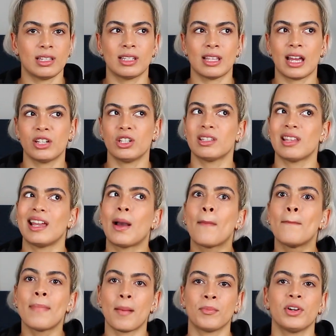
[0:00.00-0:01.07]
It's not just like a
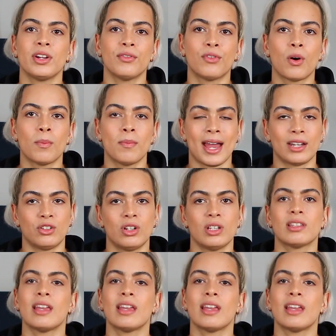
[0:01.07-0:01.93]
memory foam mattress.